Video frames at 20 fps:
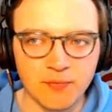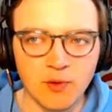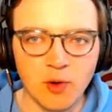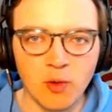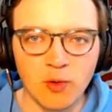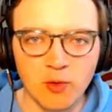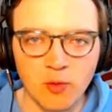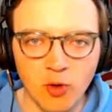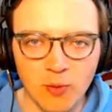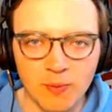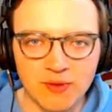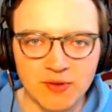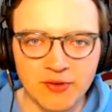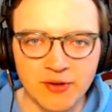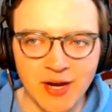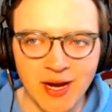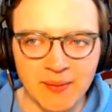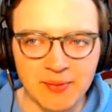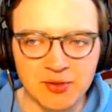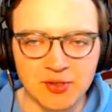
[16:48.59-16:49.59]
Nolan Gorman's
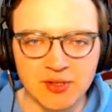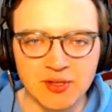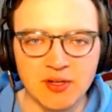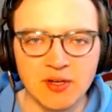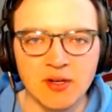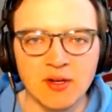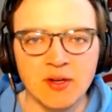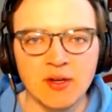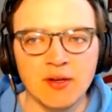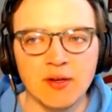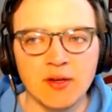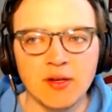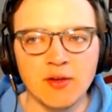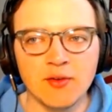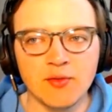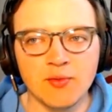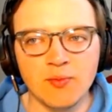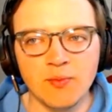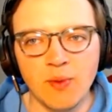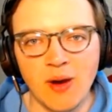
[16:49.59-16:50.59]
an option,
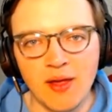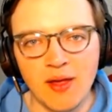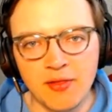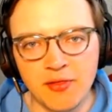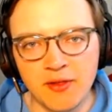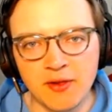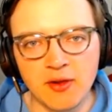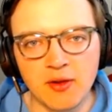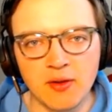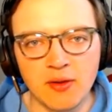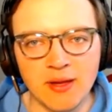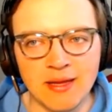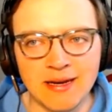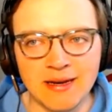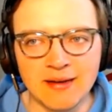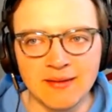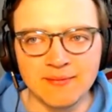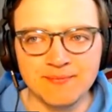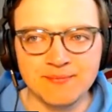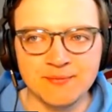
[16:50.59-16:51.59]
because I think
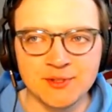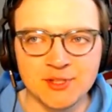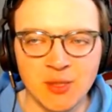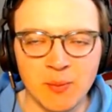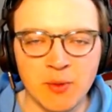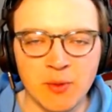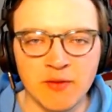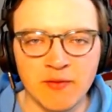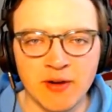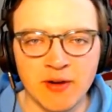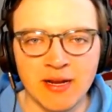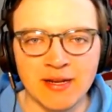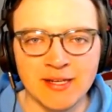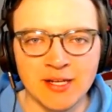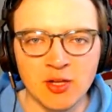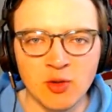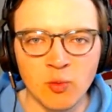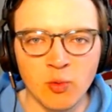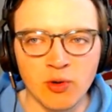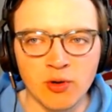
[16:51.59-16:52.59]
in somewhat of an
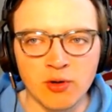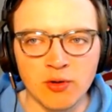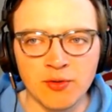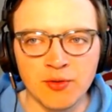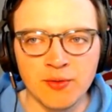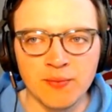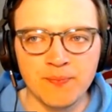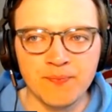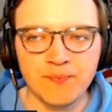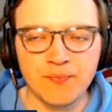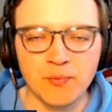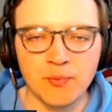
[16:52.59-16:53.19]
ideal world,